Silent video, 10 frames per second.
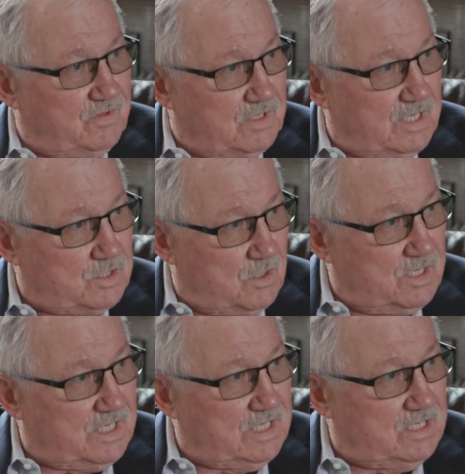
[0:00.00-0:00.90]
it
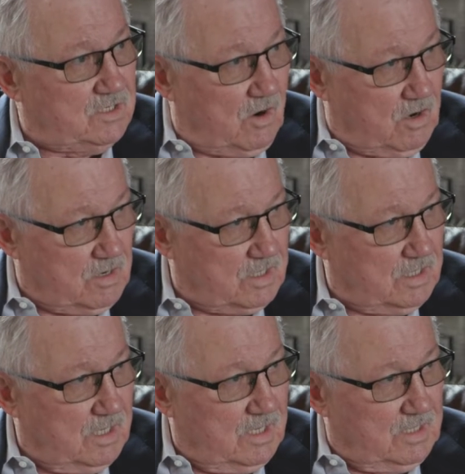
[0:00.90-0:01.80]
started getting dark,
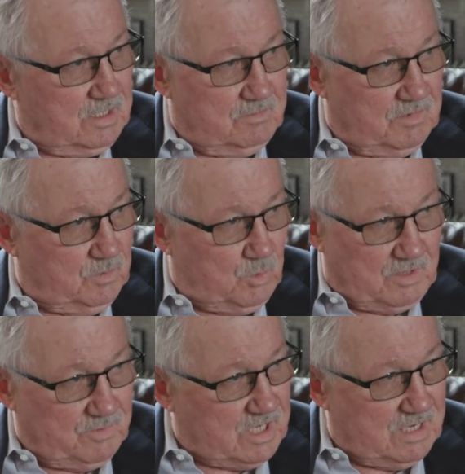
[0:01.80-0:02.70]
in
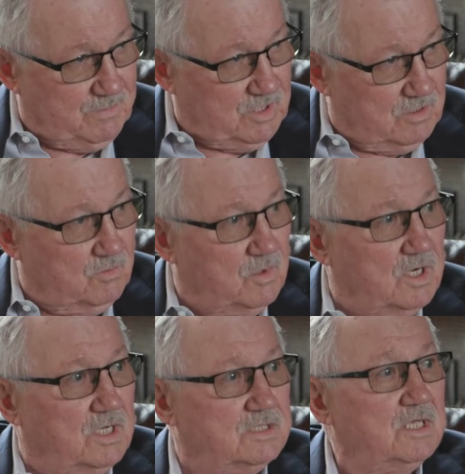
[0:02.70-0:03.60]
whatever time of year it
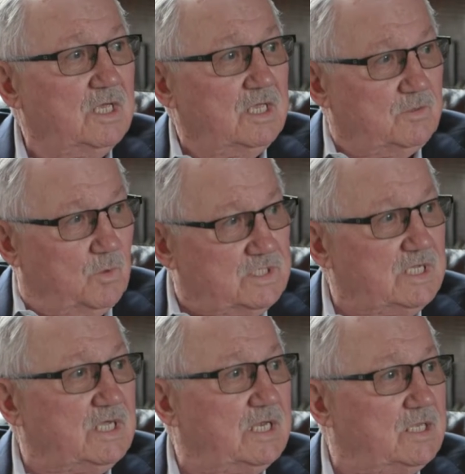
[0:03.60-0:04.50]
was, once it
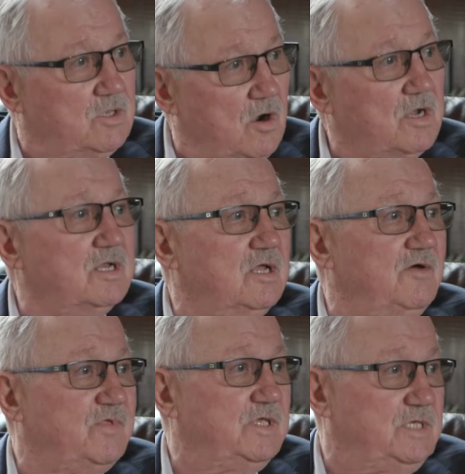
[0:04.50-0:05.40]
got dark
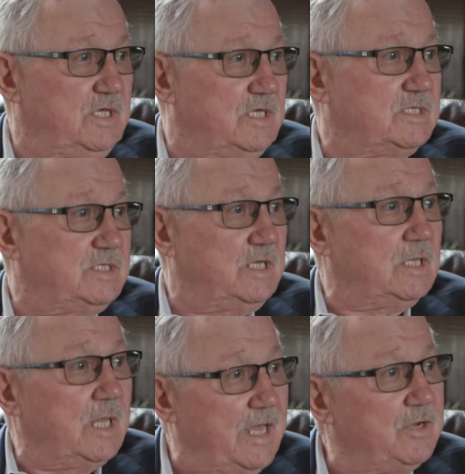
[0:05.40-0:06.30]
enough that she could see a
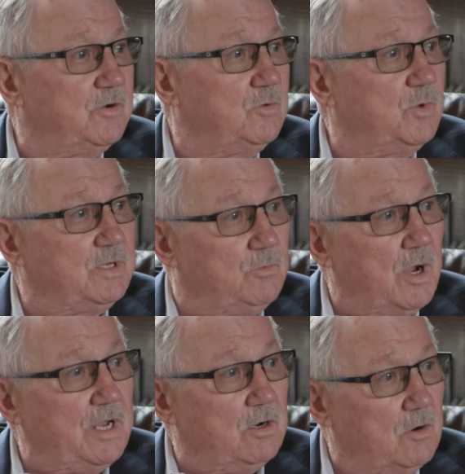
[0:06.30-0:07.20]
lantern, we'd
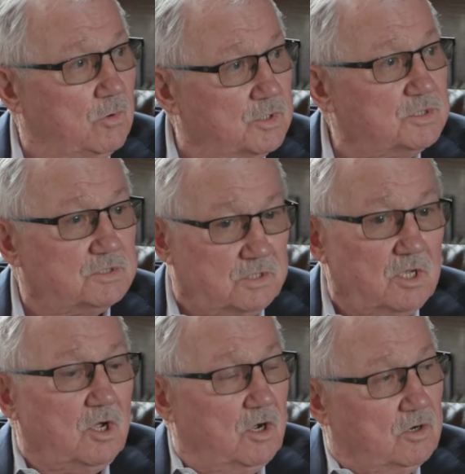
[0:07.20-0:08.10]
ride our horses
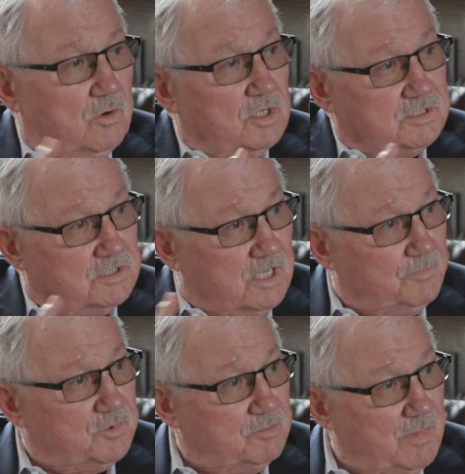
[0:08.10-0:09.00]
across the
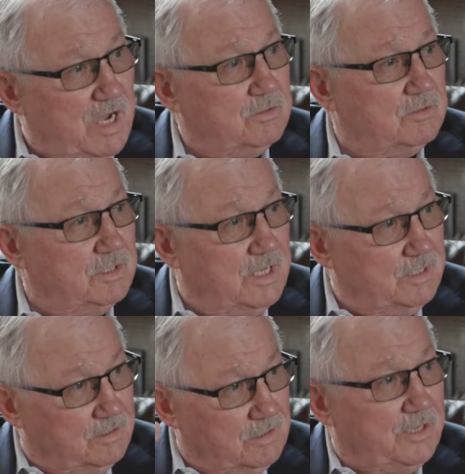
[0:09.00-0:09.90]
top of the mountain
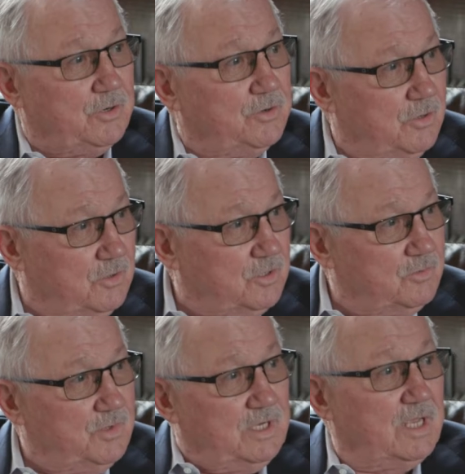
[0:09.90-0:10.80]
and let her know that
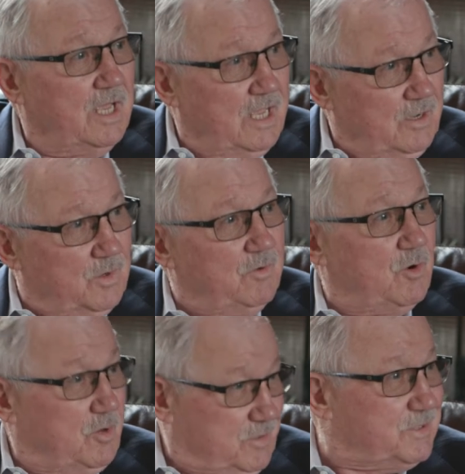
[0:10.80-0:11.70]
we
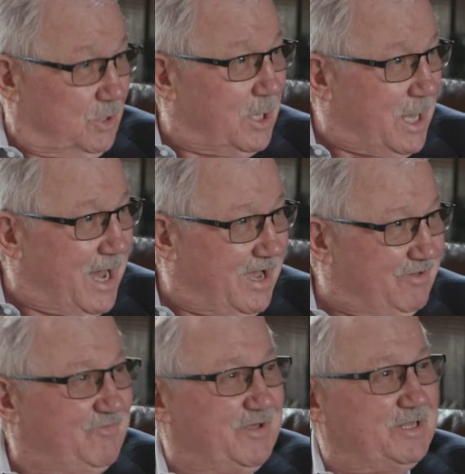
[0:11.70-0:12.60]
were still
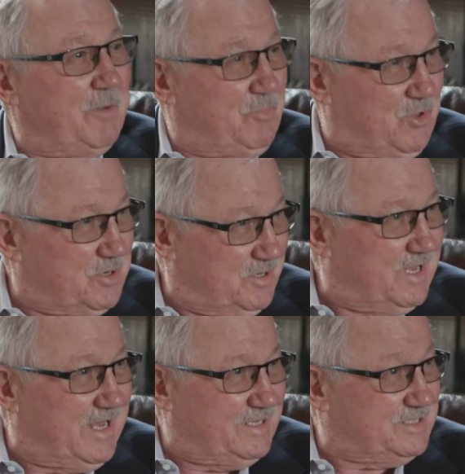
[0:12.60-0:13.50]
alive and up there
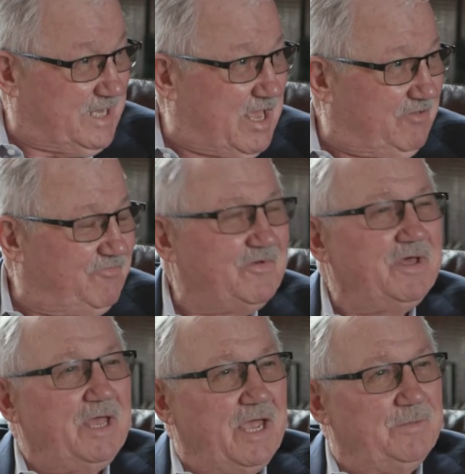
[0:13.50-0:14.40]
and safe.
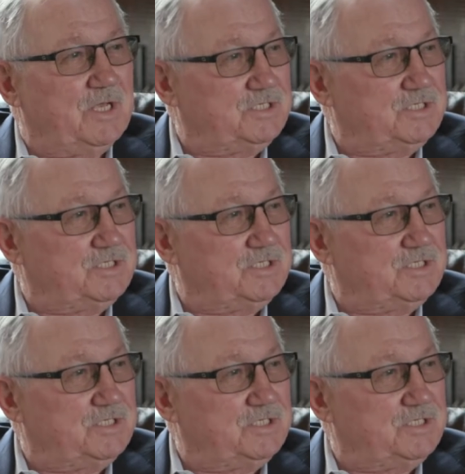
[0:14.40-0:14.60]
And then